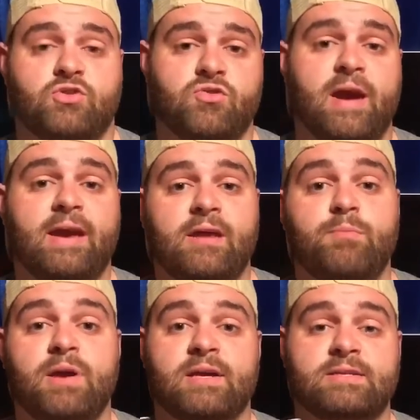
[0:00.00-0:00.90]

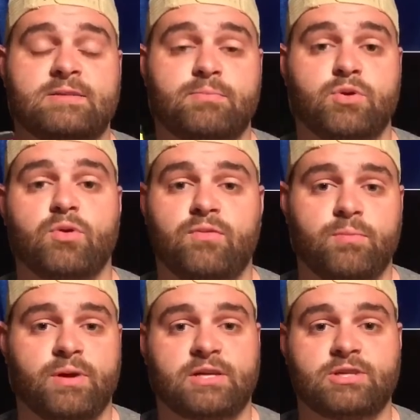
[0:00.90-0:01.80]
created, because it's a beautiful
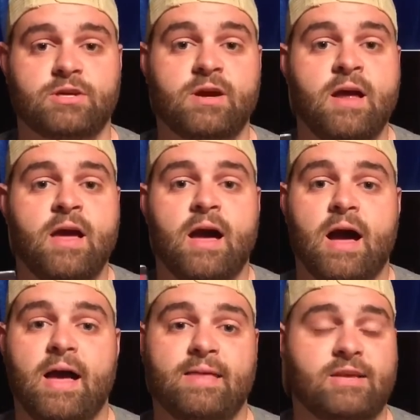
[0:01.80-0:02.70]
picture,
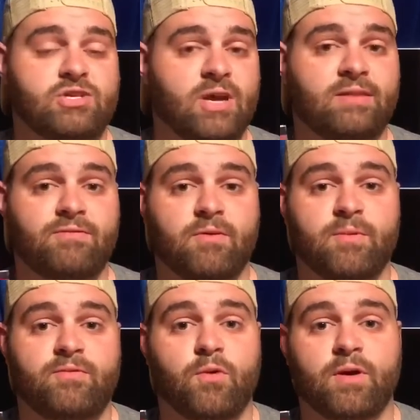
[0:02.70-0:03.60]
and they shot the
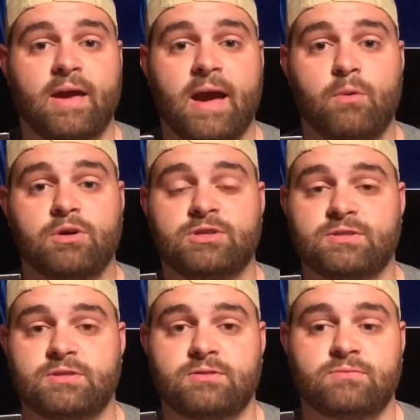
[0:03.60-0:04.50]
film at 4K, which
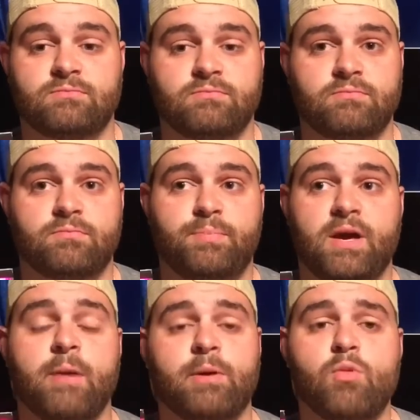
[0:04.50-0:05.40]
is
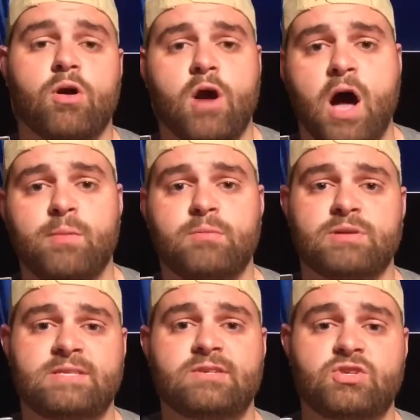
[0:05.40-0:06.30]
becoming more common
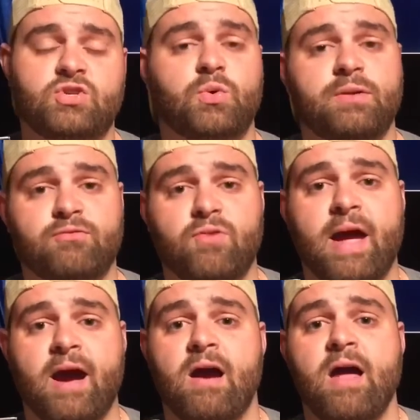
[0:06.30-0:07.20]
but still sort of
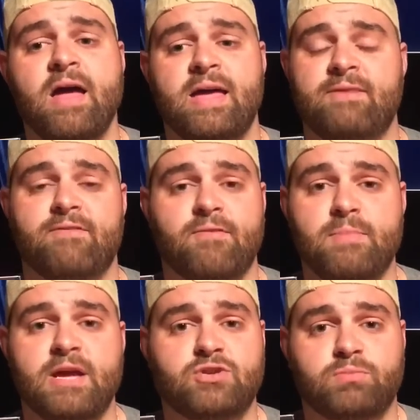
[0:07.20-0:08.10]
rare. Even from
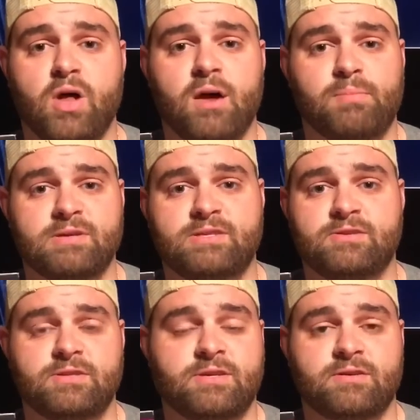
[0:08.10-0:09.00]
major
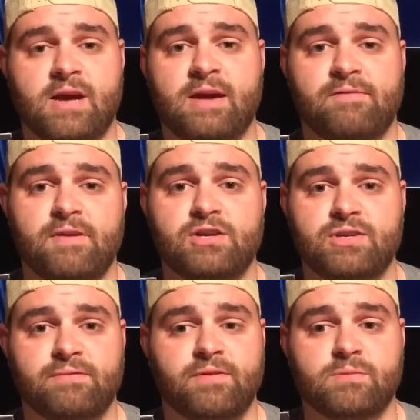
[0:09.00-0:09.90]
blockbusters, they're kind of
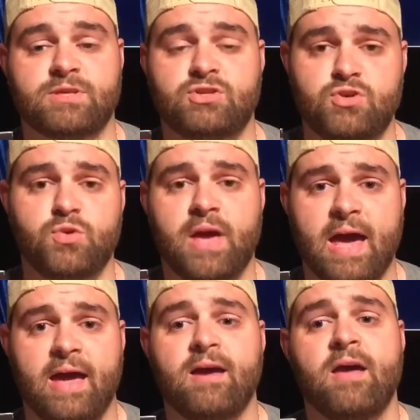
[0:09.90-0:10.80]
finishing films at
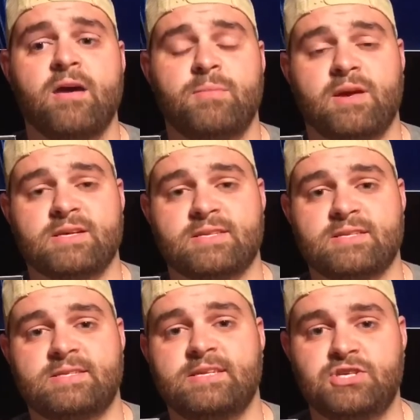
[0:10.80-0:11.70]
2K because of
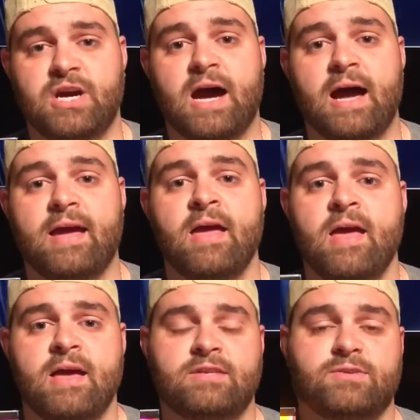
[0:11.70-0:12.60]
the CGI,
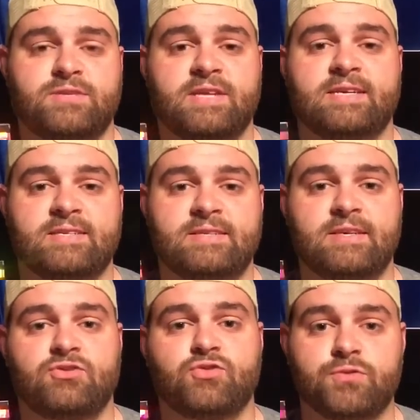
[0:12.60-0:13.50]
and so it's nice to
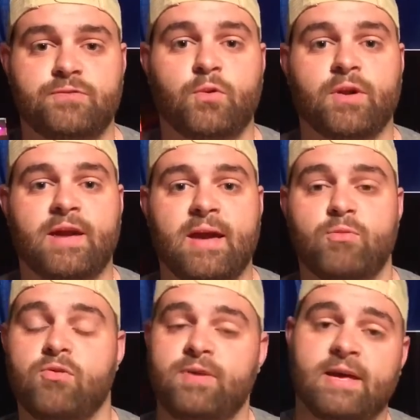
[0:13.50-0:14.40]
see a true 4K
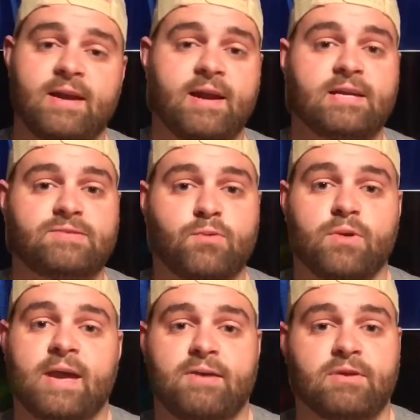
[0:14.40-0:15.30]
movie get a nice
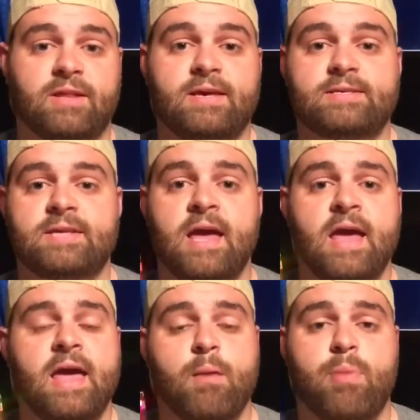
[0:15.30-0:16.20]
4K release.
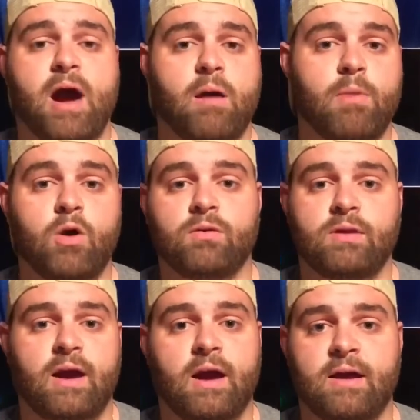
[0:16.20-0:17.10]
And Paramount
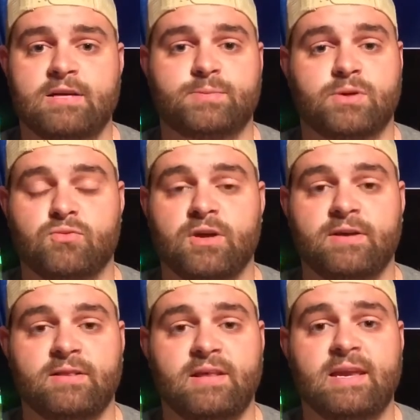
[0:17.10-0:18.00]
has been
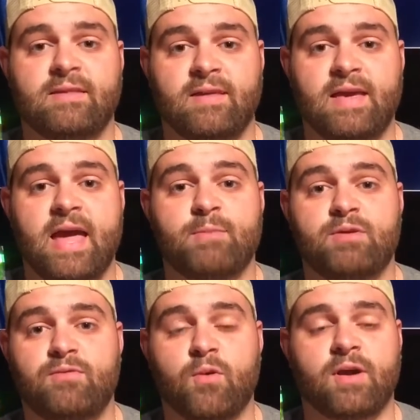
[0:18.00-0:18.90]
really leading the game
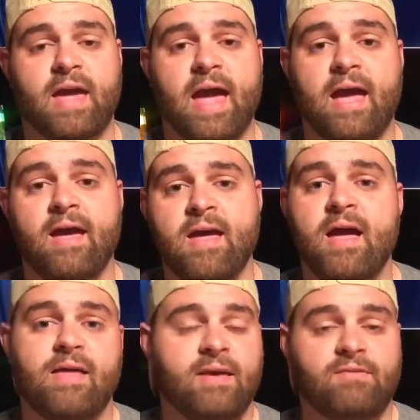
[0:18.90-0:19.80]
in 4K,
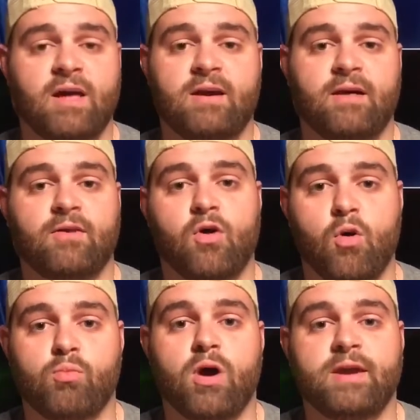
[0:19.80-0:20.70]
and they've got another
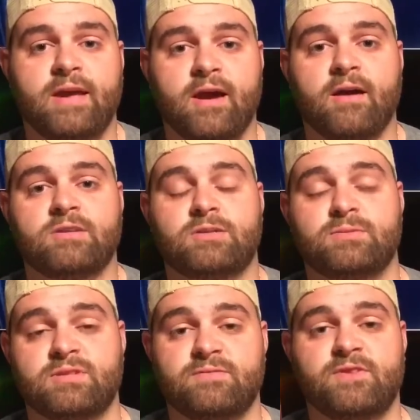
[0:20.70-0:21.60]
home run here in
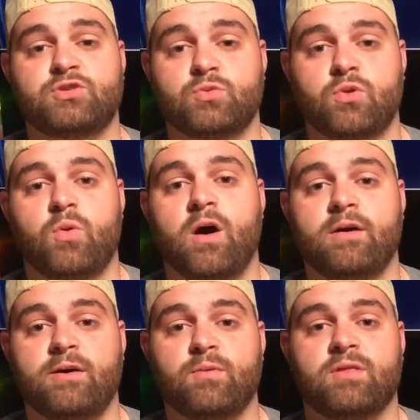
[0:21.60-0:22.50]
terms of the visual
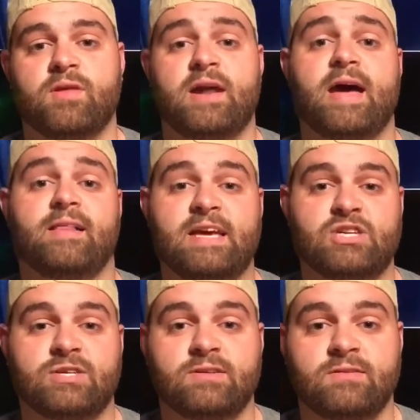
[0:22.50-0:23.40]
quality with
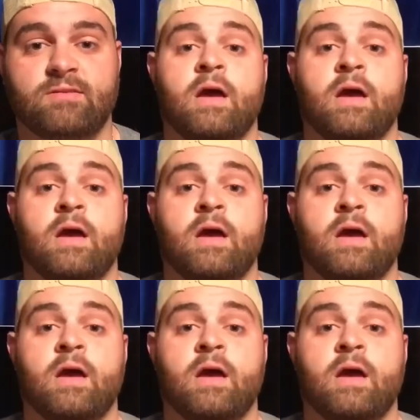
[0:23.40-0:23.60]
Annihilation.